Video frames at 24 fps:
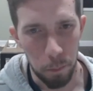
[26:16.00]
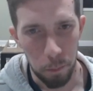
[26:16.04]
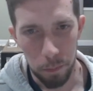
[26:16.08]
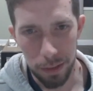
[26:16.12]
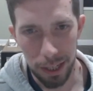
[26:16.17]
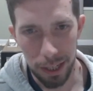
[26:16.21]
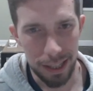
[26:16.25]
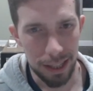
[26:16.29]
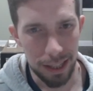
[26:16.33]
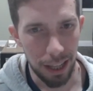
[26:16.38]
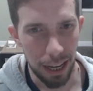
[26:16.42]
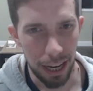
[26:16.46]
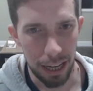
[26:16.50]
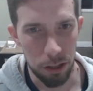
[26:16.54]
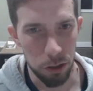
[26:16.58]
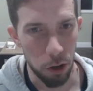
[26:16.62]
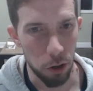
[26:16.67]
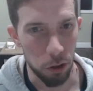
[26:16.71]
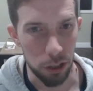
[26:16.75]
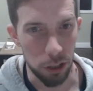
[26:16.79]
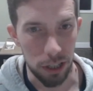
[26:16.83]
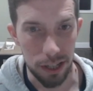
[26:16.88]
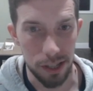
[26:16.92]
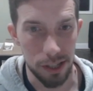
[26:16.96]
These lines
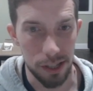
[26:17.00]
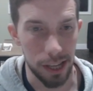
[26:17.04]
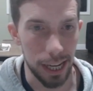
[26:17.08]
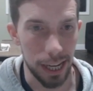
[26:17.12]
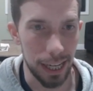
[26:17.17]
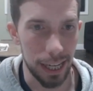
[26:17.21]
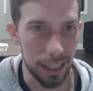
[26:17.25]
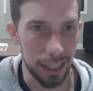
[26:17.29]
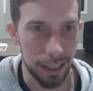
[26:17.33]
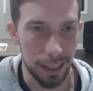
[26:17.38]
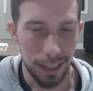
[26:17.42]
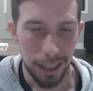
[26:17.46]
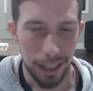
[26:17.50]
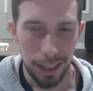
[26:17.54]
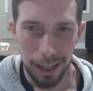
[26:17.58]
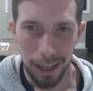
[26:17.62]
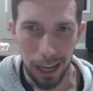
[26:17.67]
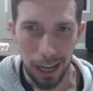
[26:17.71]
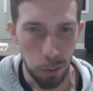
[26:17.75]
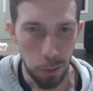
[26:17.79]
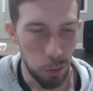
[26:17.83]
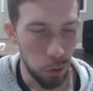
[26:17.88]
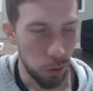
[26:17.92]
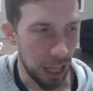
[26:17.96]
are insane.
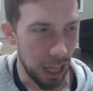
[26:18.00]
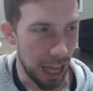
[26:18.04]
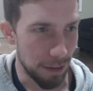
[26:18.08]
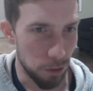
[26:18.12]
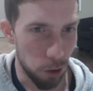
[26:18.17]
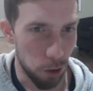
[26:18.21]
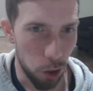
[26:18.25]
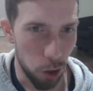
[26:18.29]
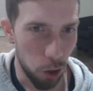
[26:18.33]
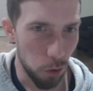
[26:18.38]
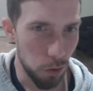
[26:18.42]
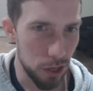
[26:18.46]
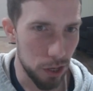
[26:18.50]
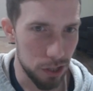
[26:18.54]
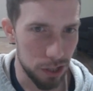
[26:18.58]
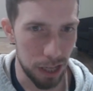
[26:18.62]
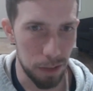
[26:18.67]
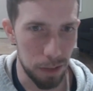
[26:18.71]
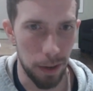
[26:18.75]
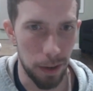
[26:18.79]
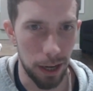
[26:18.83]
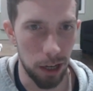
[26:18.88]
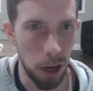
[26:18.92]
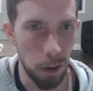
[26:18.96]
I will have all this
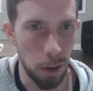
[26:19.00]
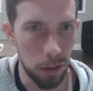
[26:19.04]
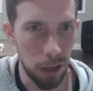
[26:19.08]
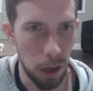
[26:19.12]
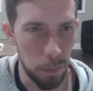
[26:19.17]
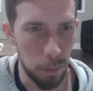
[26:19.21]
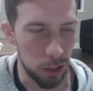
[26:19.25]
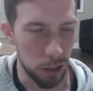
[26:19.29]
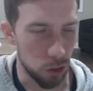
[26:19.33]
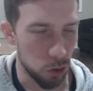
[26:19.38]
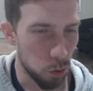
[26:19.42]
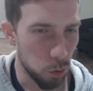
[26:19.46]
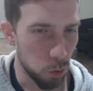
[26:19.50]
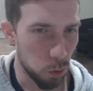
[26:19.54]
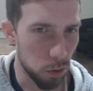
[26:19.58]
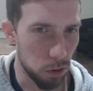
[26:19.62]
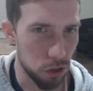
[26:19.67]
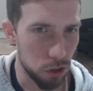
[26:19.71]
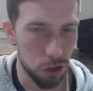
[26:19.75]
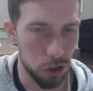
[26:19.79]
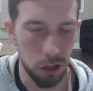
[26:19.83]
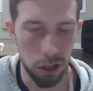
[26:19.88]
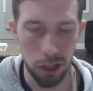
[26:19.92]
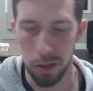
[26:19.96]
in my upcoming
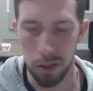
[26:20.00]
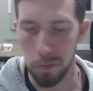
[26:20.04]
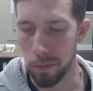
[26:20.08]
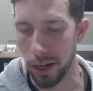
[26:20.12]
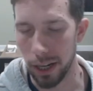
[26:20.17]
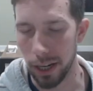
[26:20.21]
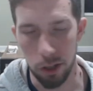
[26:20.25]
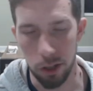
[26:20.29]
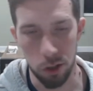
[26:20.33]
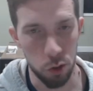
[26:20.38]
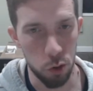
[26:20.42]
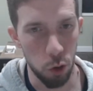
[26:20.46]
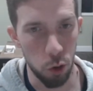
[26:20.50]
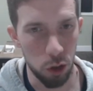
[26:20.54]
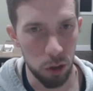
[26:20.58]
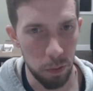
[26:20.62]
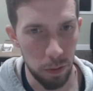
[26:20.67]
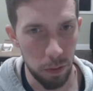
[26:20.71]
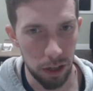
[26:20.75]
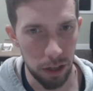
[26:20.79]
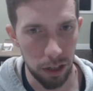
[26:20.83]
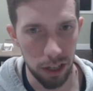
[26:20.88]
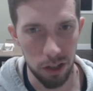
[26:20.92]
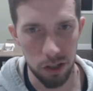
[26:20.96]
course and my school
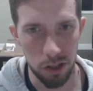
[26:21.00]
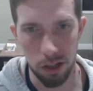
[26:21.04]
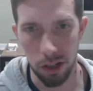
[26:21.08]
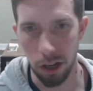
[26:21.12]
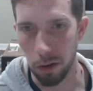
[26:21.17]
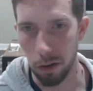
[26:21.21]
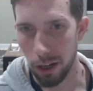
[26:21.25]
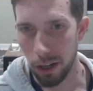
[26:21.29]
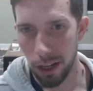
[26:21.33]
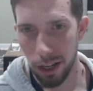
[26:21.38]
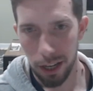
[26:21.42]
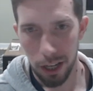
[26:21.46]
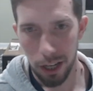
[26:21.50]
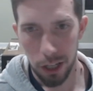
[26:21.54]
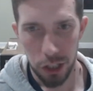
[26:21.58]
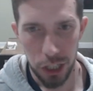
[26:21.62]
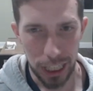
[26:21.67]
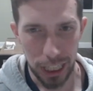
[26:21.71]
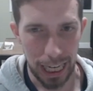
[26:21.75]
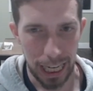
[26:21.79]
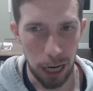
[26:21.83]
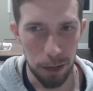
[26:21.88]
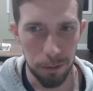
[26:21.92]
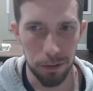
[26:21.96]
community, so
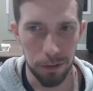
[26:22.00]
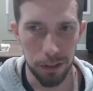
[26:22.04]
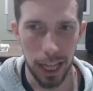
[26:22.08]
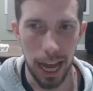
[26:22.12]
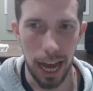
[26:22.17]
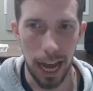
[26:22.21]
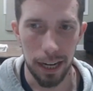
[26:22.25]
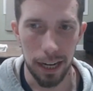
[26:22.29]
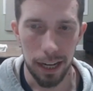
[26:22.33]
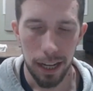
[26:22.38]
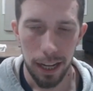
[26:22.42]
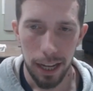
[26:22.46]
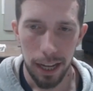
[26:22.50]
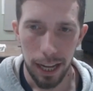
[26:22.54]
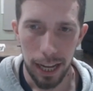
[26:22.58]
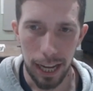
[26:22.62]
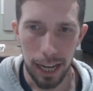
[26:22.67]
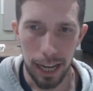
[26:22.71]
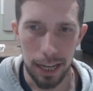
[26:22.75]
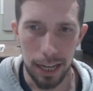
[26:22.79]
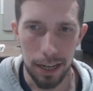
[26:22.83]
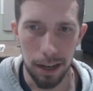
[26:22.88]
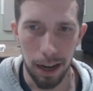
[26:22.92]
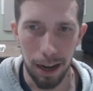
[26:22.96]
check it out for that.
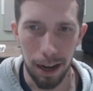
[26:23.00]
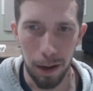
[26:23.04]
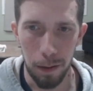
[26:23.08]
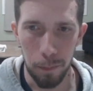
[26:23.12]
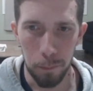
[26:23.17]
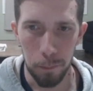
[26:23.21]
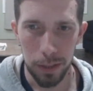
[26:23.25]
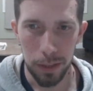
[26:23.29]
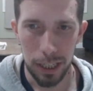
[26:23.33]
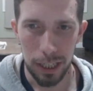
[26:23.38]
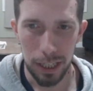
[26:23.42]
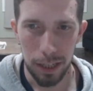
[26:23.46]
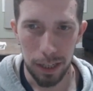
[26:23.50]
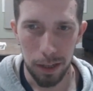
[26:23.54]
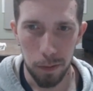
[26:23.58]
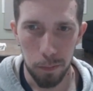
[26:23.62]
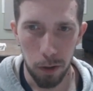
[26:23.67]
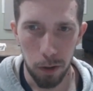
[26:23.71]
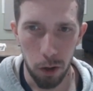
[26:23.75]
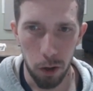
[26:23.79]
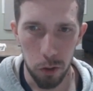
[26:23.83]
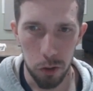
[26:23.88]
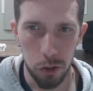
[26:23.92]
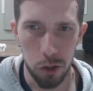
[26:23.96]
And
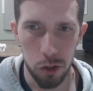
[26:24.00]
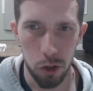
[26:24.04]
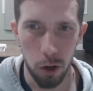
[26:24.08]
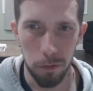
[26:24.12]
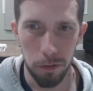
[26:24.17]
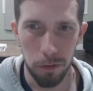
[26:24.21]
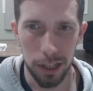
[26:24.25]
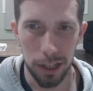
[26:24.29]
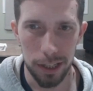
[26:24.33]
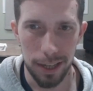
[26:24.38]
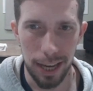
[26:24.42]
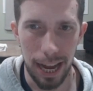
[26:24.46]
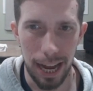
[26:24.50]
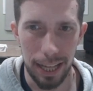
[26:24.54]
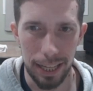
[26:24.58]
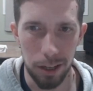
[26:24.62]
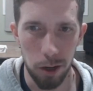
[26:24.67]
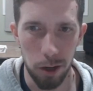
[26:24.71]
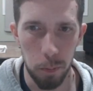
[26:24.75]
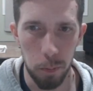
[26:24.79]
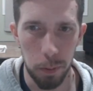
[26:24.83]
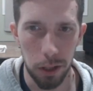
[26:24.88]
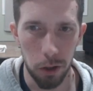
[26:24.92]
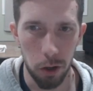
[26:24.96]
also for the Italian
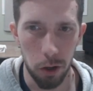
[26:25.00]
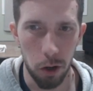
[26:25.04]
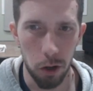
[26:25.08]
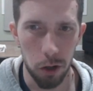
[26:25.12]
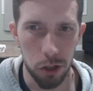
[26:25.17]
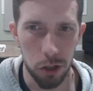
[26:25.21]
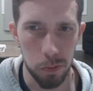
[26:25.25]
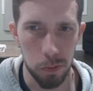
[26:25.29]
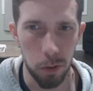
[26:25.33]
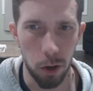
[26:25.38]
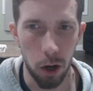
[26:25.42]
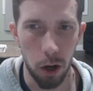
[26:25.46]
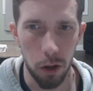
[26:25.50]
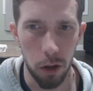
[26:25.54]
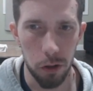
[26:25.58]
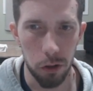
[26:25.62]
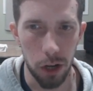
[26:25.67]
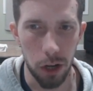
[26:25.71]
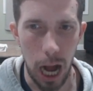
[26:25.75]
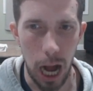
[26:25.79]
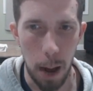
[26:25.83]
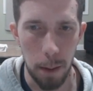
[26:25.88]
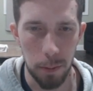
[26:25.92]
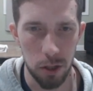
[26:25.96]
opening, there are some other
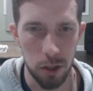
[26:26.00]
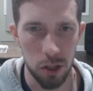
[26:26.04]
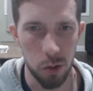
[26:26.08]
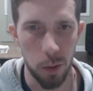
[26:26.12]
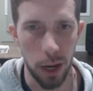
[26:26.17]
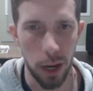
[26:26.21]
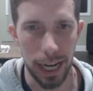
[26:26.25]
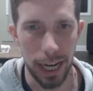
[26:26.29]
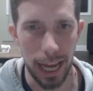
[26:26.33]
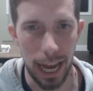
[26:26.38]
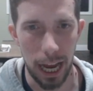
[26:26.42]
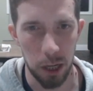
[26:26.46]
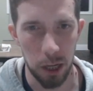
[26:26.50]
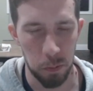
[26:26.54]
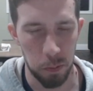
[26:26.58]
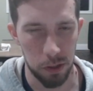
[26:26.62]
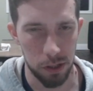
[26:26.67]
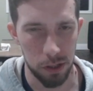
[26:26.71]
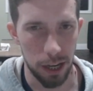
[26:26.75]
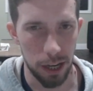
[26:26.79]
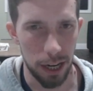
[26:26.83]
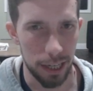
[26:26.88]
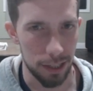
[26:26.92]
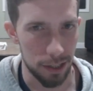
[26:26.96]
options white has
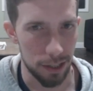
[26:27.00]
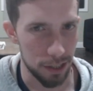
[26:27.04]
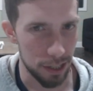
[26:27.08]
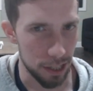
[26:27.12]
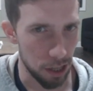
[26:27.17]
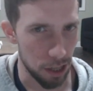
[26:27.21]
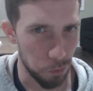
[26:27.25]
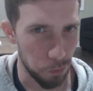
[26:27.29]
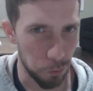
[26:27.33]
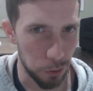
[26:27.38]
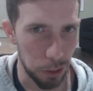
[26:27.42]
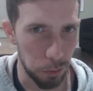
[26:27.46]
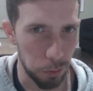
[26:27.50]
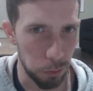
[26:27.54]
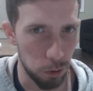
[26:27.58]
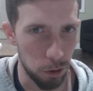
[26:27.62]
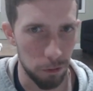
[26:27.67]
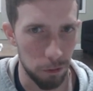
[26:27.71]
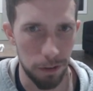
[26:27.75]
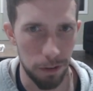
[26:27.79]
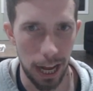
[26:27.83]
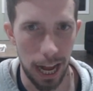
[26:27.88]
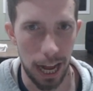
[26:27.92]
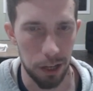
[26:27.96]
besides d3 real
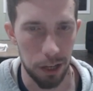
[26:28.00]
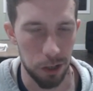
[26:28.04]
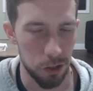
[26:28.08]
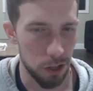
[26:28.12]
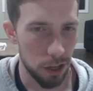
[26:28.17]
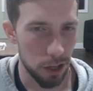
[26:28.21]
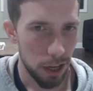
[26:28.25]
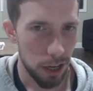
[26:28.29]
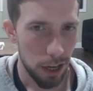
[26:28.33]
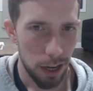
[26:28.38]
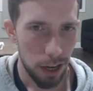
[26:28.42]
fast.